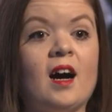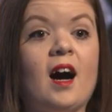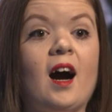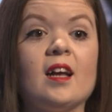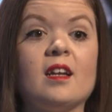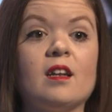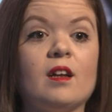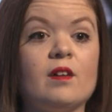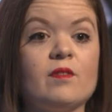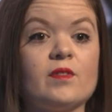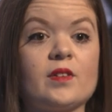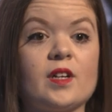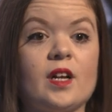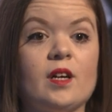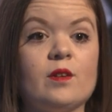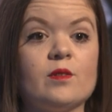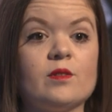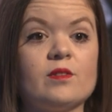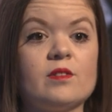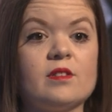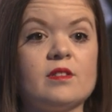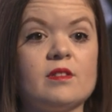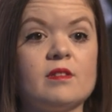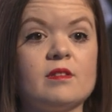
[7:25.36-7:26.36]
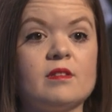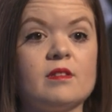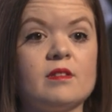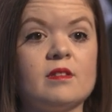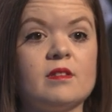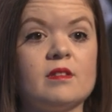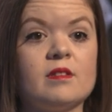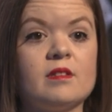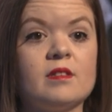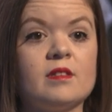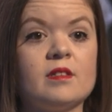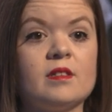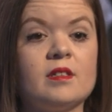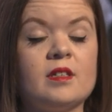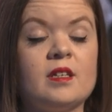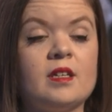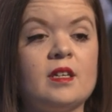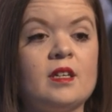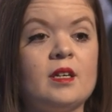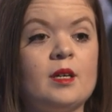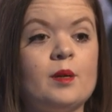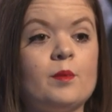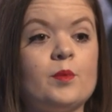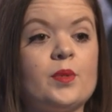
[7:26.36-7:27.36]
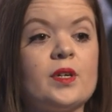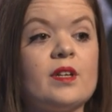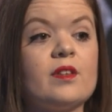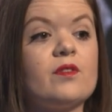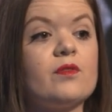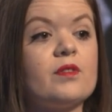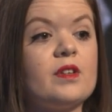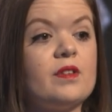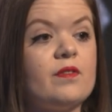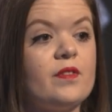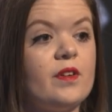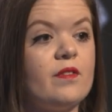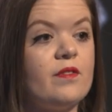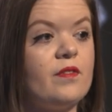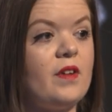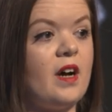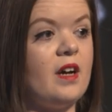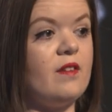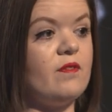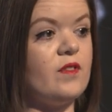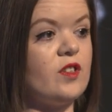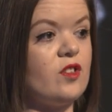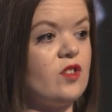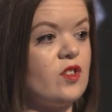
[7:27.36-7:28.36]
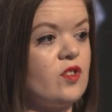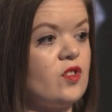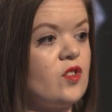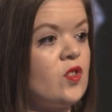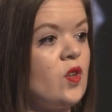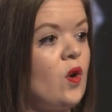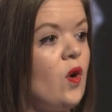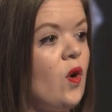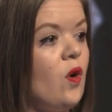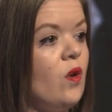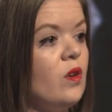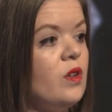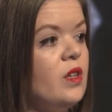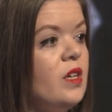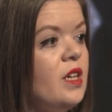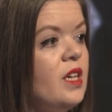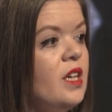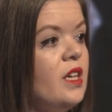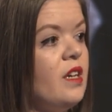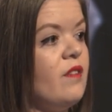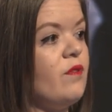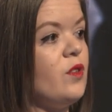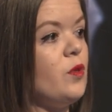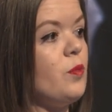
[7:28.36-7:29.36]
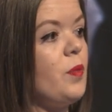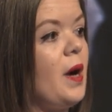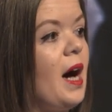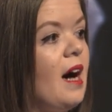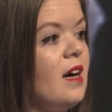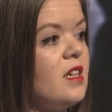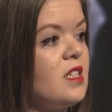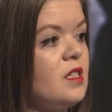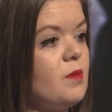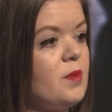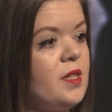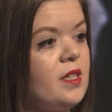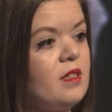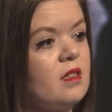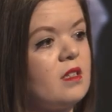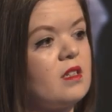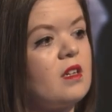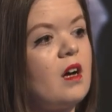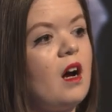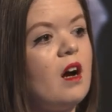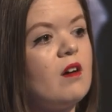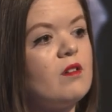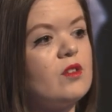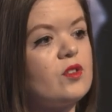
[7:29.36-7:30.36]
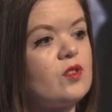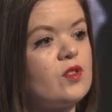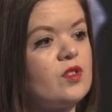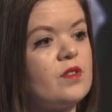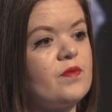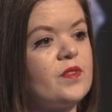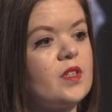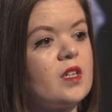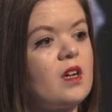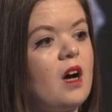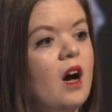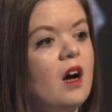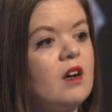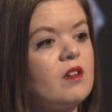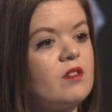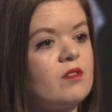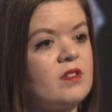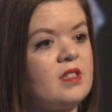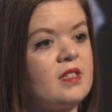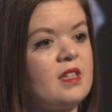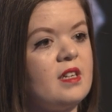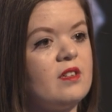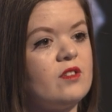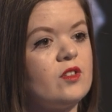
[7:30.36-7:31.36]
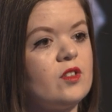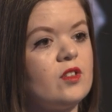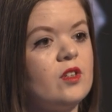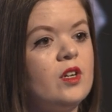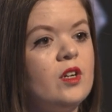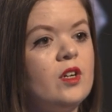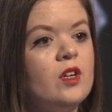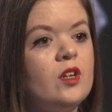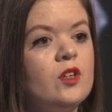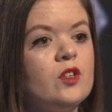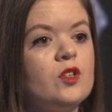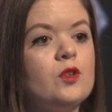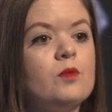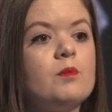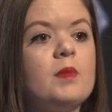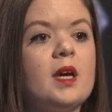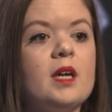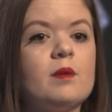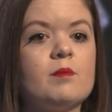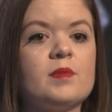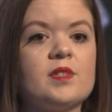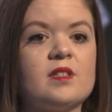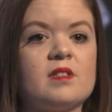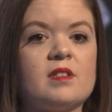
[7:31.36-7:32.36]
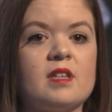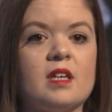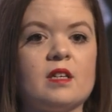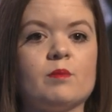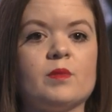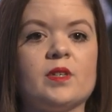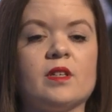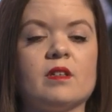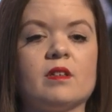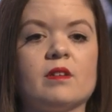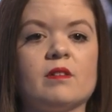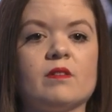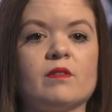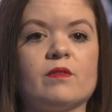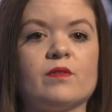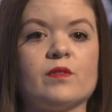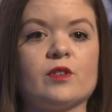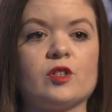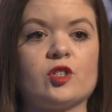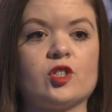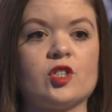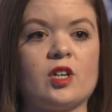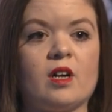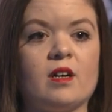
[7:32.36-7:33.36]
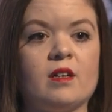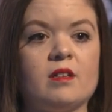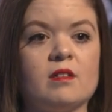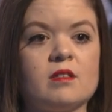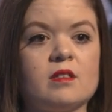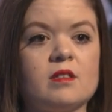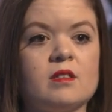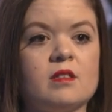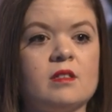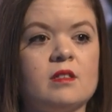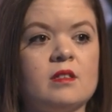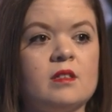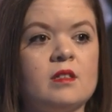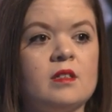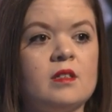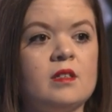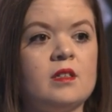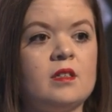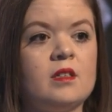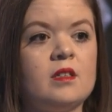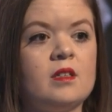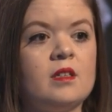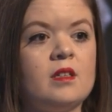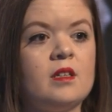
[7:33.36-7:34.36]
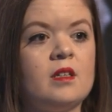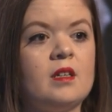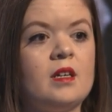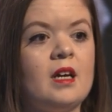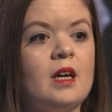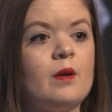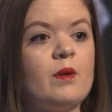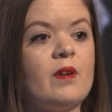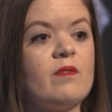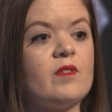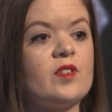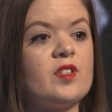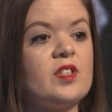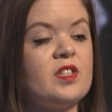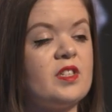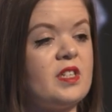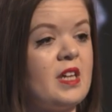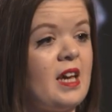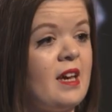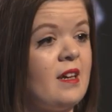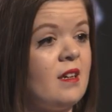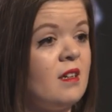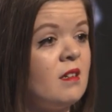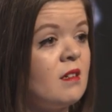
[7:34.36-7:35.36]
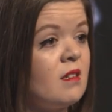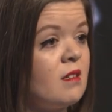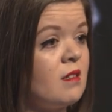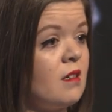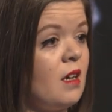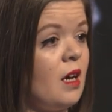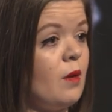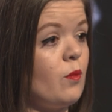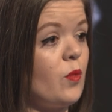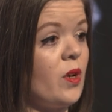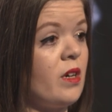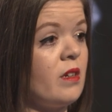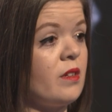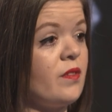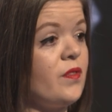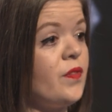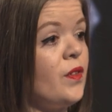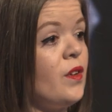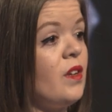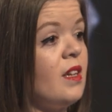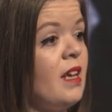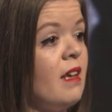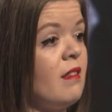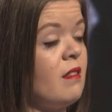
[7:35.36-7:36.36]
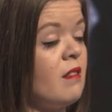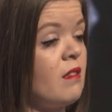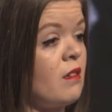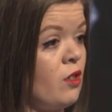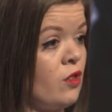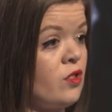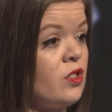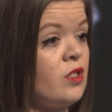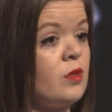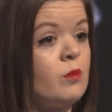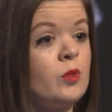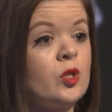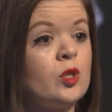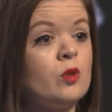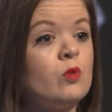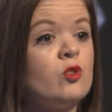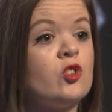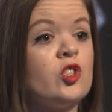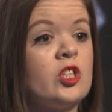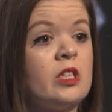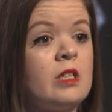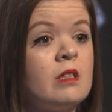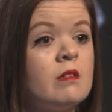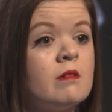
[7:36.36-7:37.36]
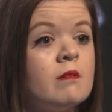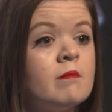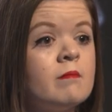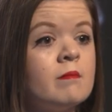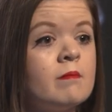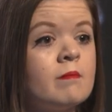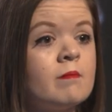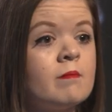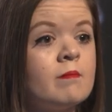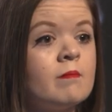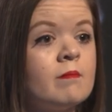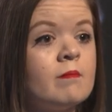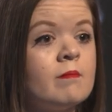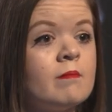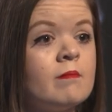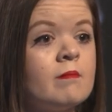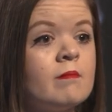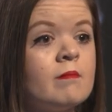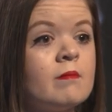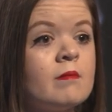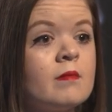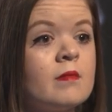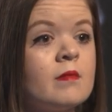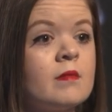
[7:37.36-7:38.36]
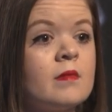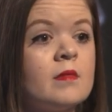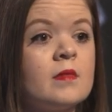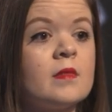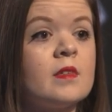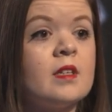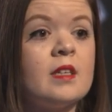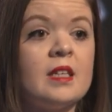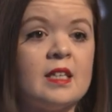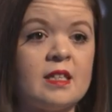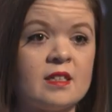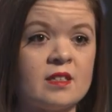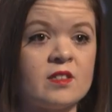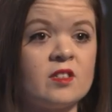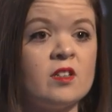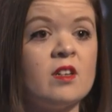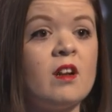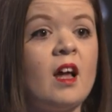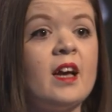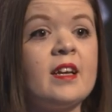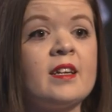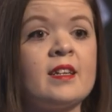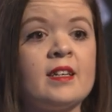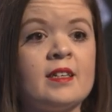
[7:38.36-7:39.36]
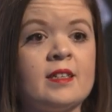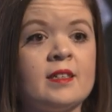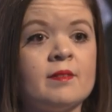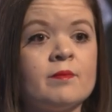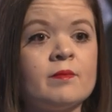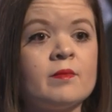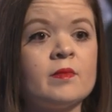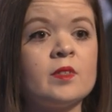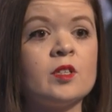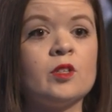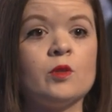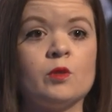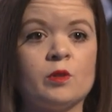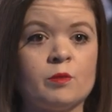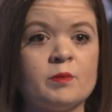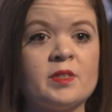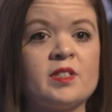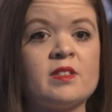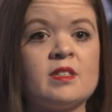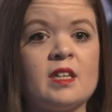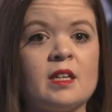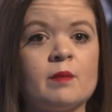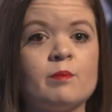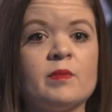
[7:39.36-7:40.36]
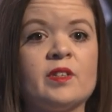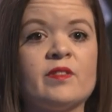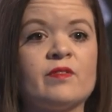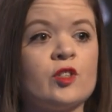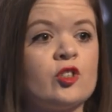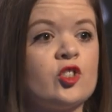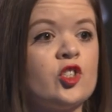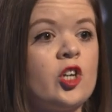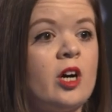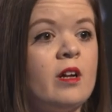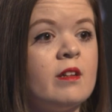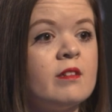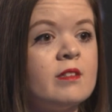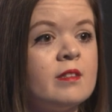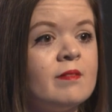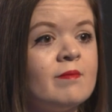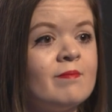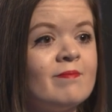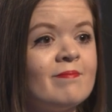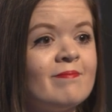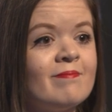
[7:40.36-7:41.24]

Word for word: I love clothes. But at three foot five inches tall, if you pass me in the corridors of the Congress Center, you may mistake me for a child. However, today, I'm wearing full-length custom Gucci. It is unlikely you will mistake me for a child.